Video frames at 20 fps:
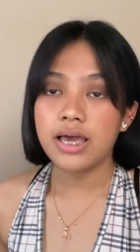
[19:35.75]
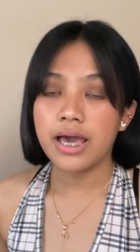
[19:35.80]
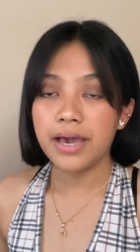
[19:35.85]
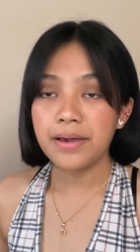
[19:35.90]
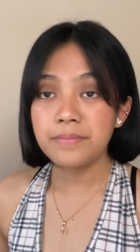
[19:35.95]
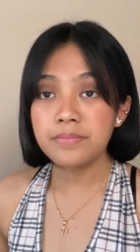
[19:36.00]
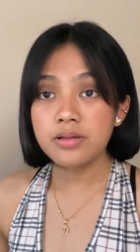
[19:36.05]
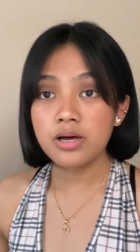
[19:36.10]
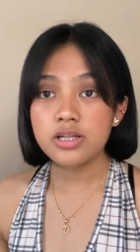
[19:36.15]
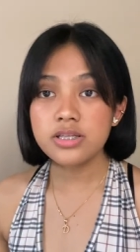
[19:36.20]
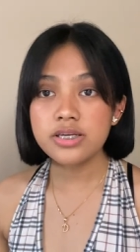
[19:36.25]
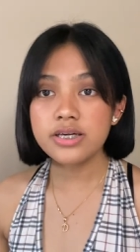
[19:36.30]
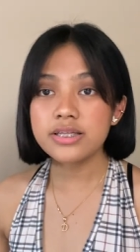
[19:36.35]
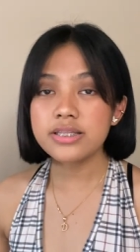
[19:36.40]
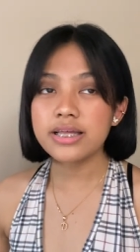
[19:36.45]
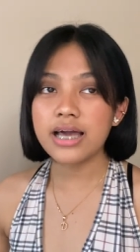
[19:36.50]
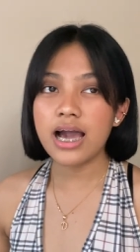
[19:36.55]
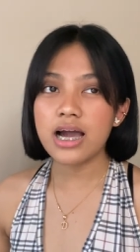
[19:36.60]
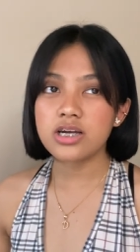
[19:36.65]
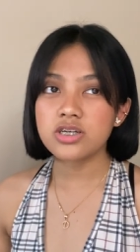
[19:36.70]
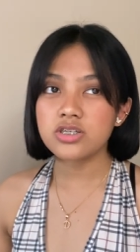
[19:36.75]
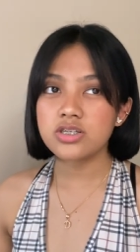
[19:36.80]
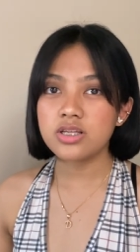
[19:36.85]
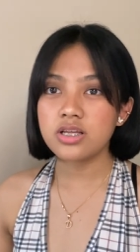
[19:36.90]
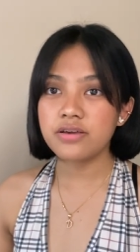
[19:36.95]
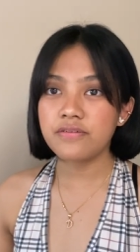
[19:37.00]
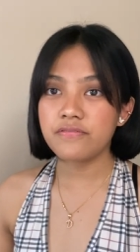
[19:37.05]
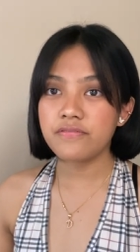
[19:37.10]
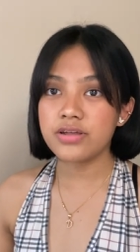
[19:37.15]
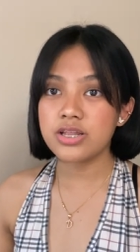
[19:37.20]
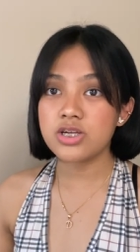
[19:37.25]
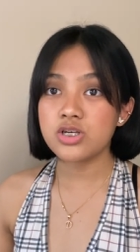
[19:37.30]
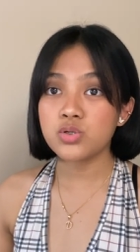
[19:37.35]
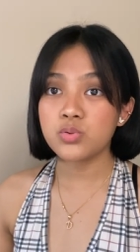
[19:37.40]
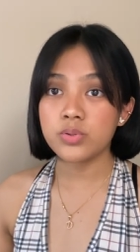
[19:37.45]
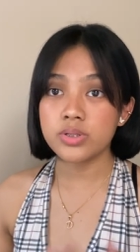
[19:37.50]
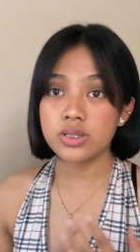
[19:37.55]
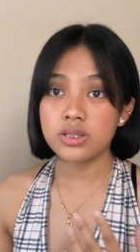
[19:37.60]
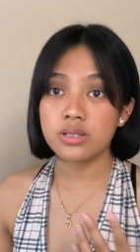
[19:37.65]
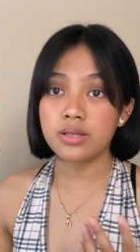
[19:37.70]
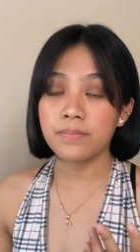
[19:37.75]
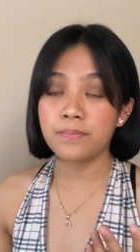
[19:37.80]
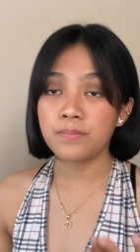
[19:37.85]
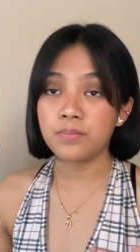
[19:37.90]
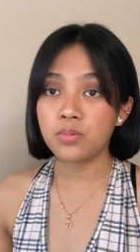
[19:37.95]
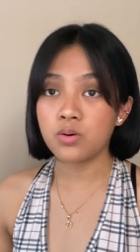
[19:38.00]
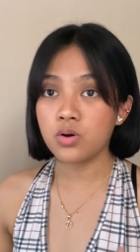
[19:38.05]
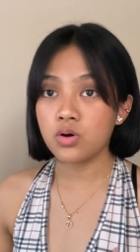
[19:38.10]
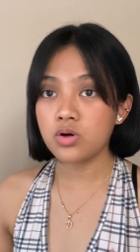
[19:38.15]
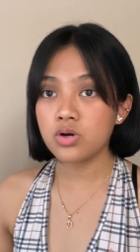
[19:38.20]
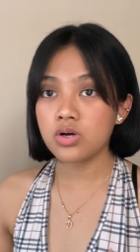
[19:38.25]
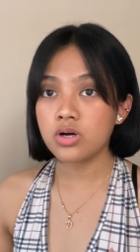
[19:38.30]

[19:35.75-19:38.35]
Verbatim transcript: I'm not yet actually finished with the book,